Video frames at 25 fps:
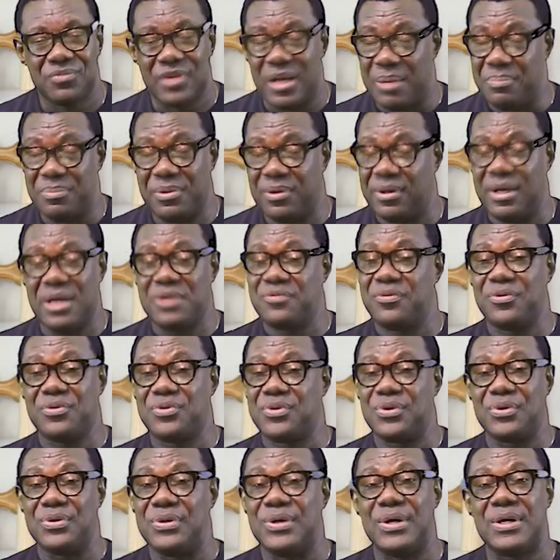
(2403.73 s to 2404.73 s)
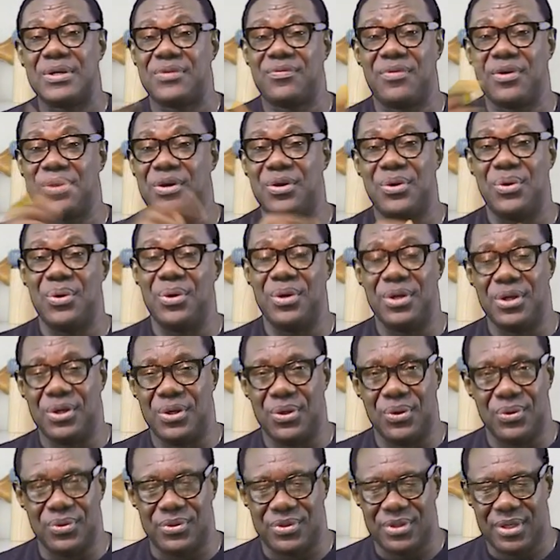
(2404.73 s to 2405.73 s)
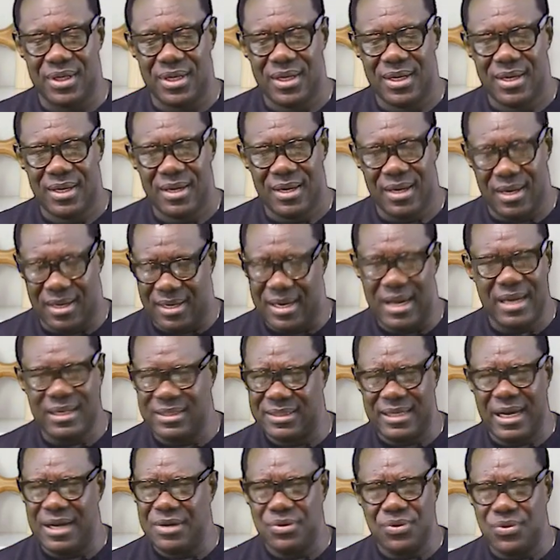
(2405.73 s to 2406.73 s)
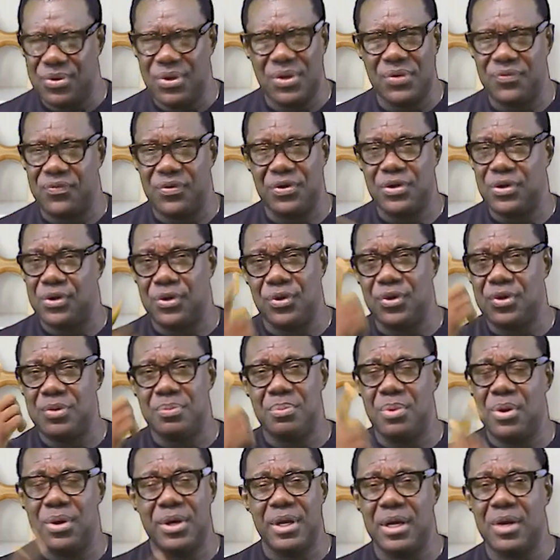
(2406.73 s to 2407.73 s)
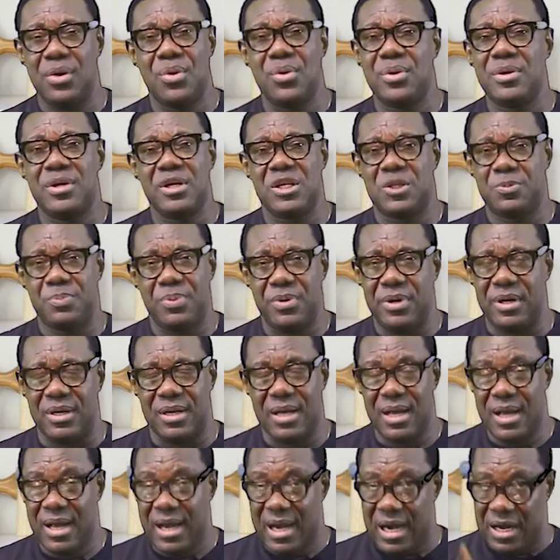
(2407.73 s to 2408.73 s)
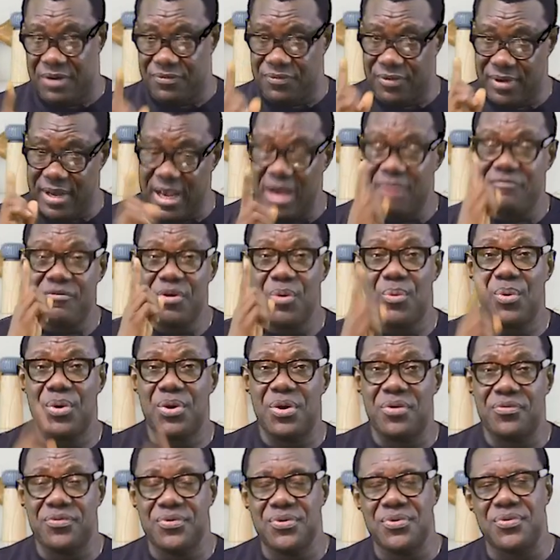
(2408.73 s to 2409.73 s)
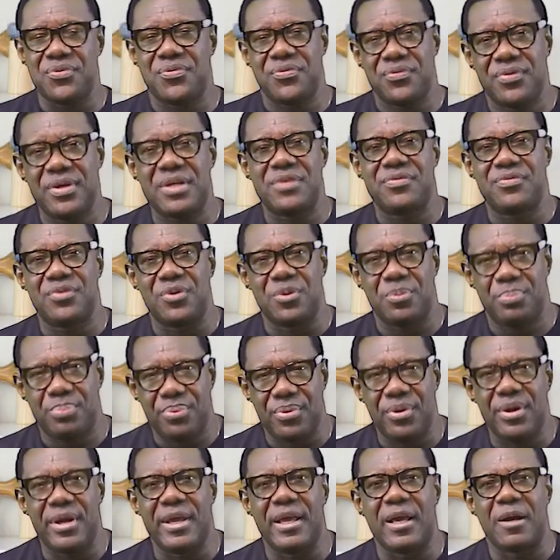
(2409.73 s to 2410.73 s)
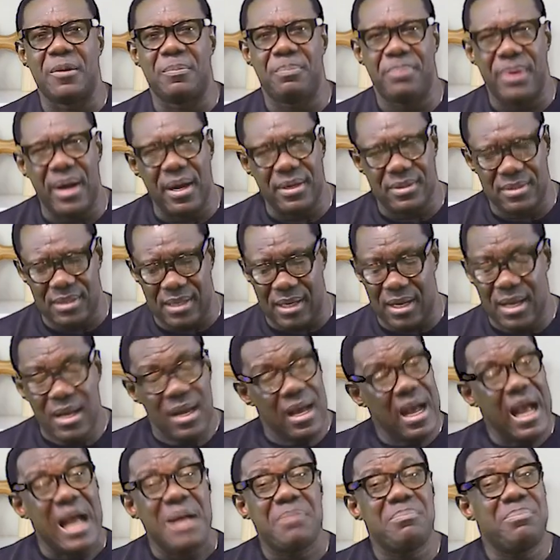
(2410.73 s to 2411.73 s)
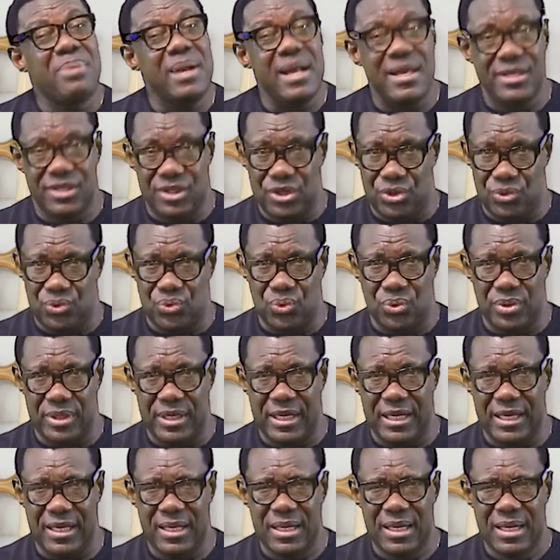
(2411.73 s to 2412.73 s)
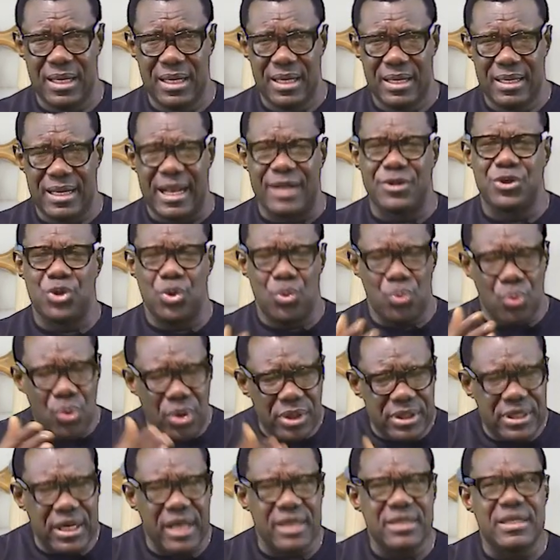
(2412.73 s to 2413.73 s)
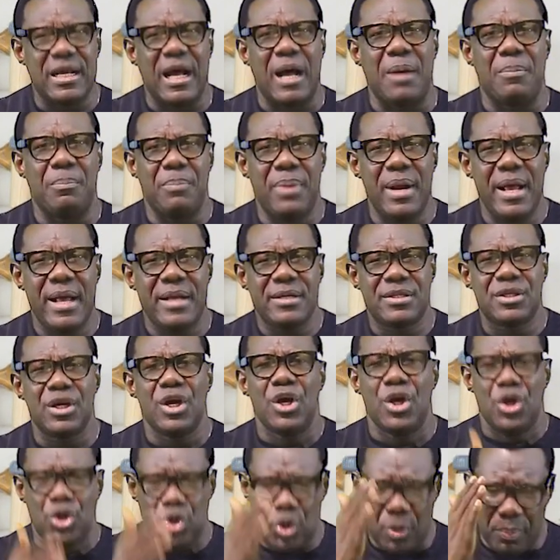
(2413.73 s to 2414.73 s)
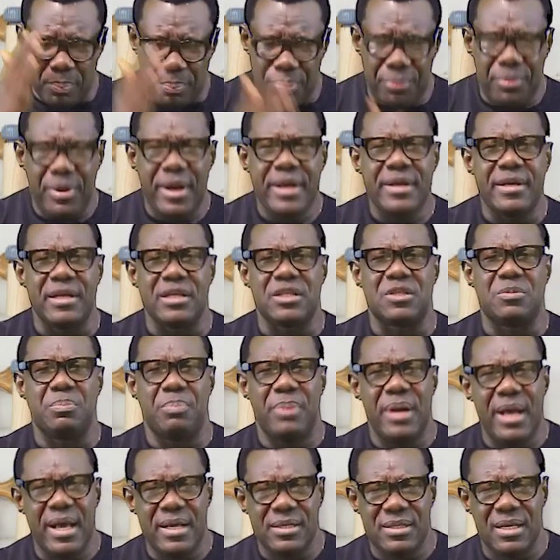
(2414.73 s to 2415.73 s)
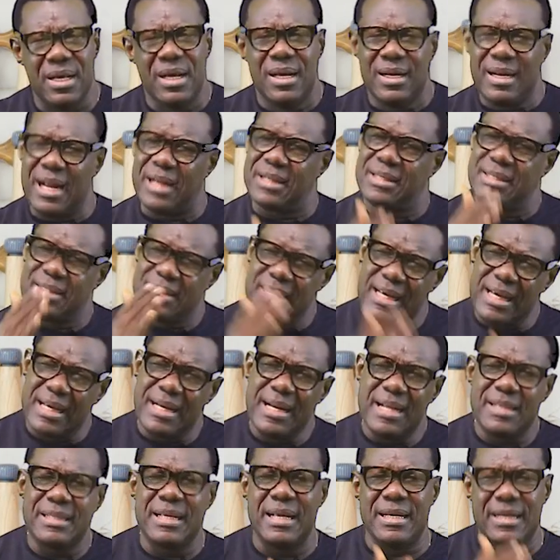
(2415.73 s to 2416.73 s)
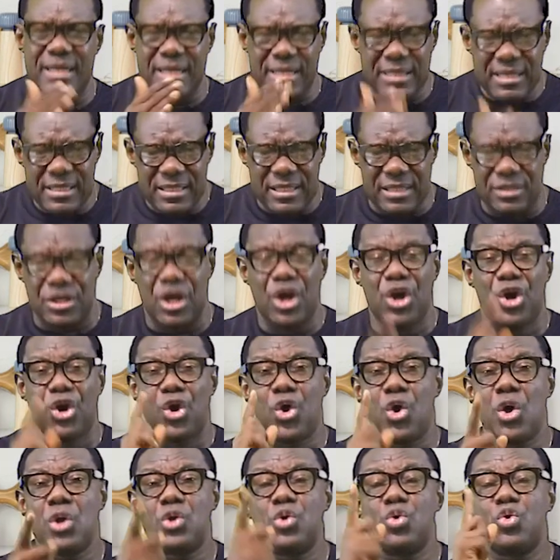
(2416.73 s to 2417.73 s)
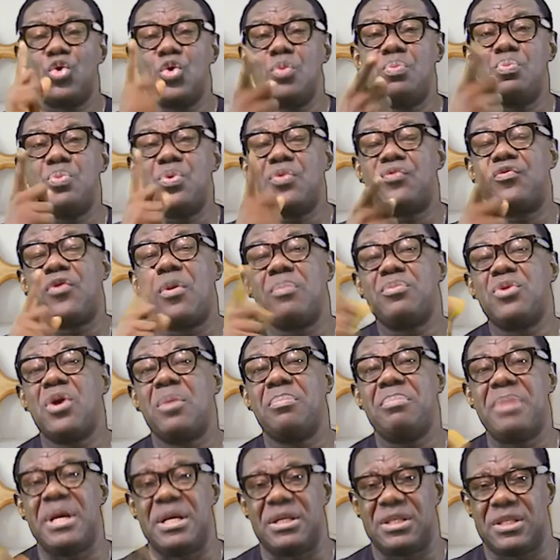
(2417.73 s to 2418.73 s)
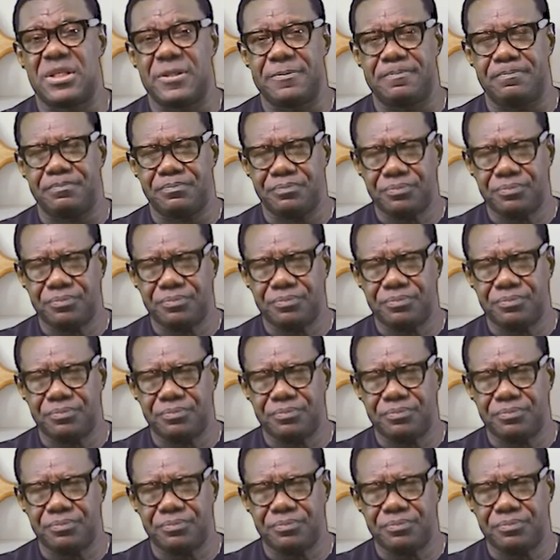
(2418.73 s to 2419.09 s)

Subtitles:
I'm grateful to God for the Holy Ghost. And I thank God for the good morning, Holy Spirit, and for every one of you, faithful praying partner. I bless you today that your waters are blessed, your bread is blessed, that sickness and diseases God will remove from your midst.